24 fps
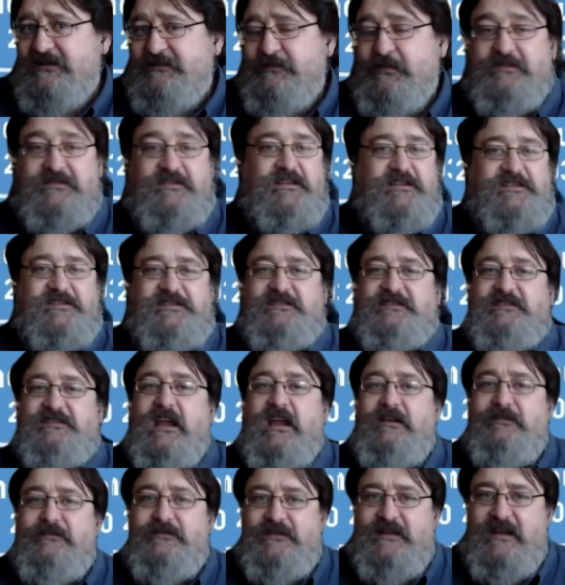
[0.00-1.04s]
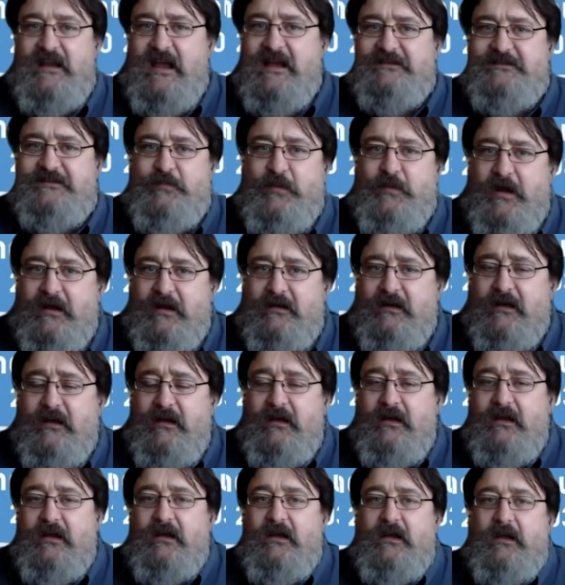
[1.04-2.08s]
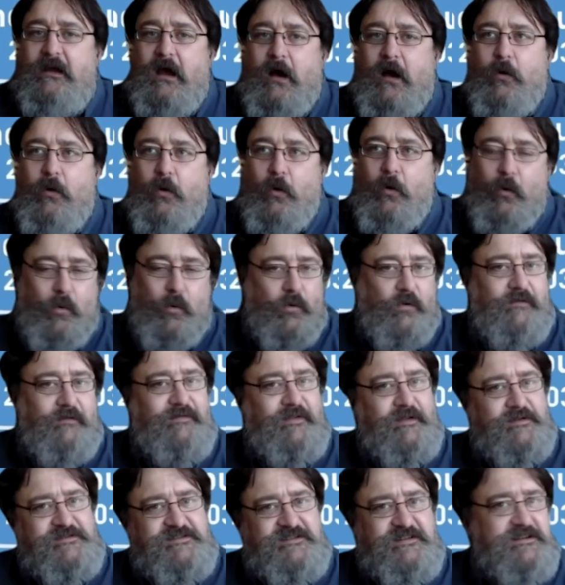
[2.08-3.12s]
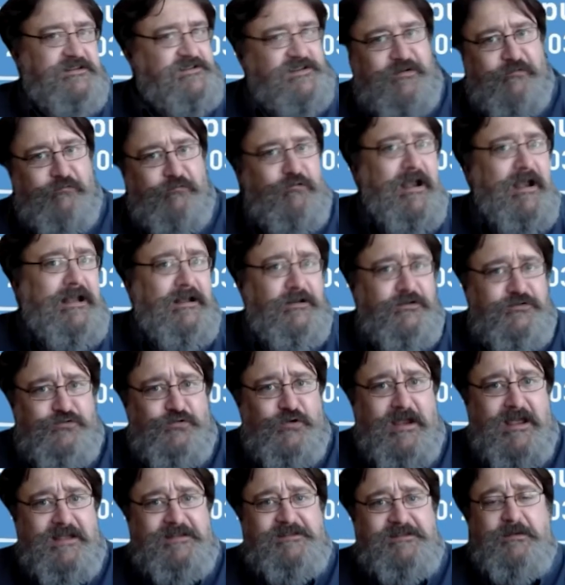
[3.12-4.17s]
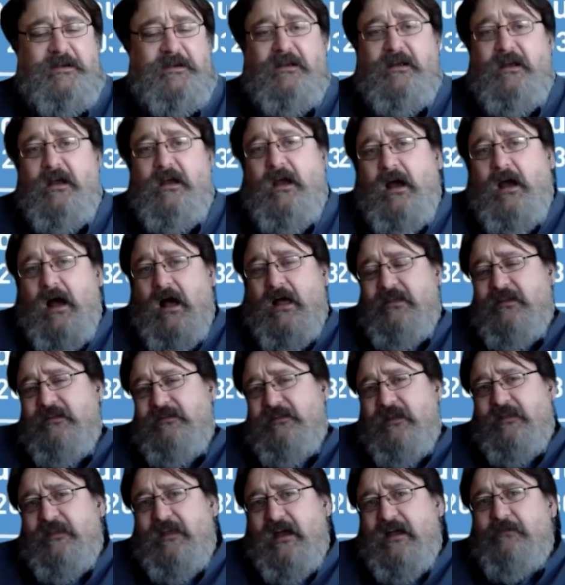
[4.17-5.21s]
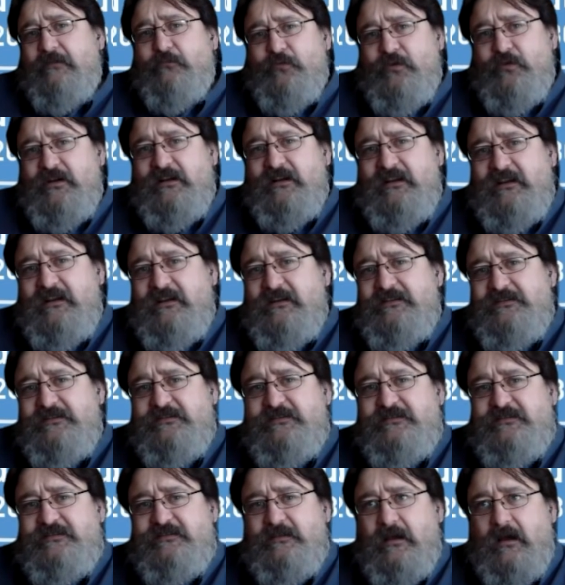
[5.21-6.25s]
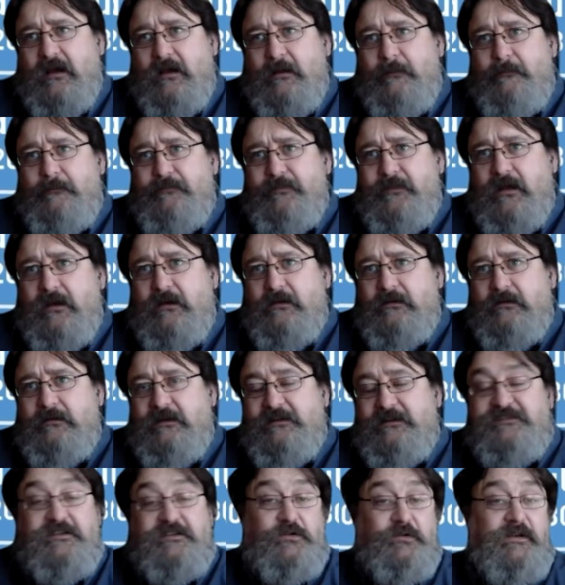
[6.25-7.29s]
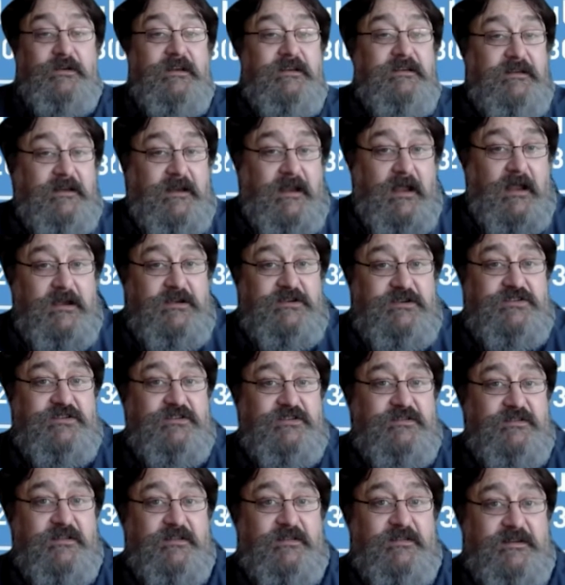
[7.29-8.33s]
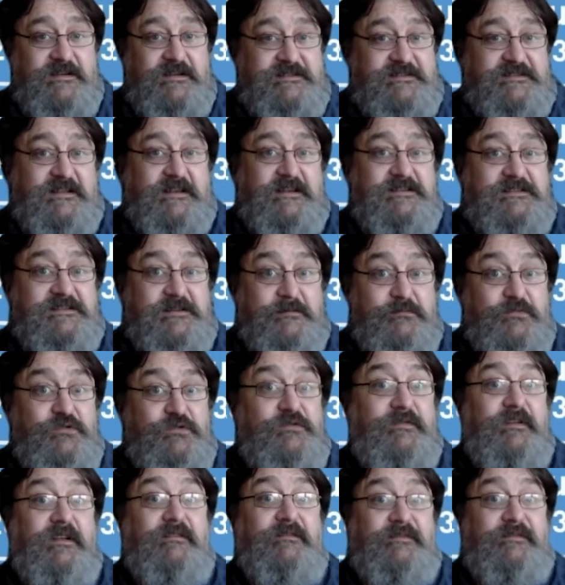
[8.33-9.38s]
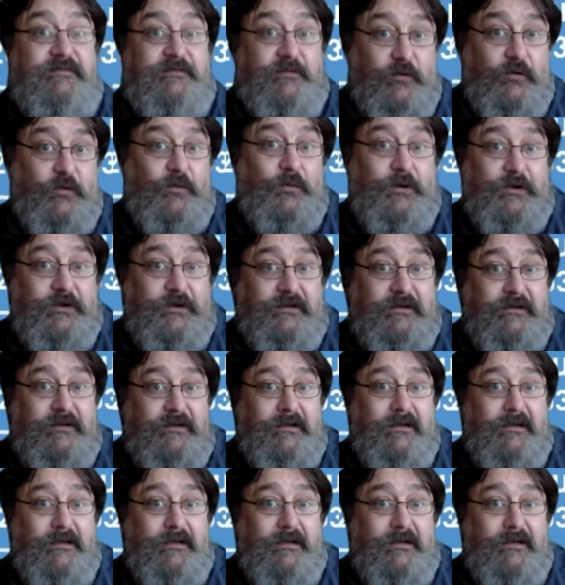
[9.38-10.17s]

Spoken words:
aspect, in a safety aspect, all of those things in a regulatory aspect, I think that really is, it's a good indication that these things are moving forward.